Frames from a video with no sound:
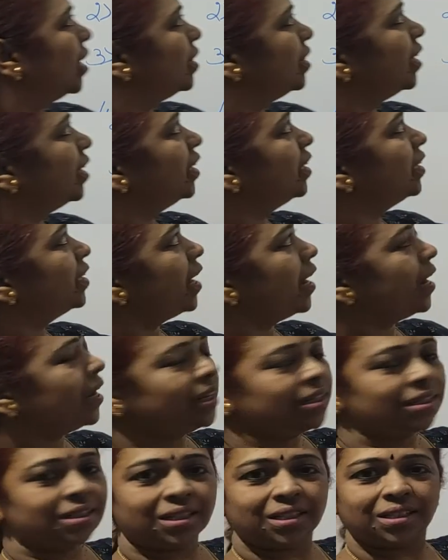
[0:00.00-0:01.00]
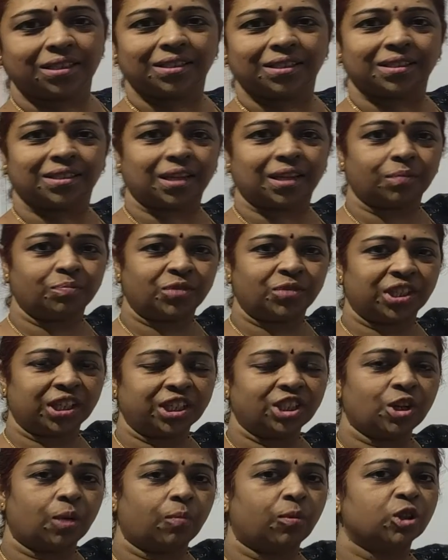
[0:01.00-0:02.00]
The cat is the
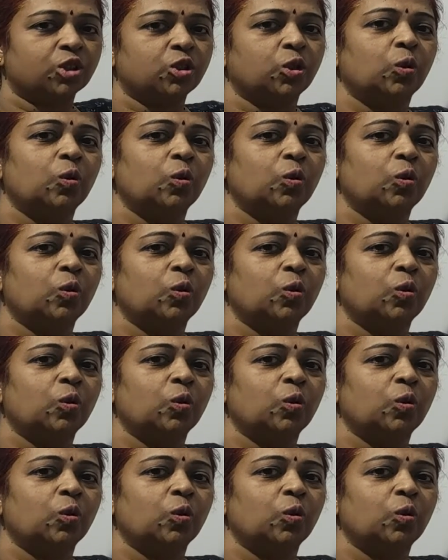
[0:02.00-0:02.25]
subject about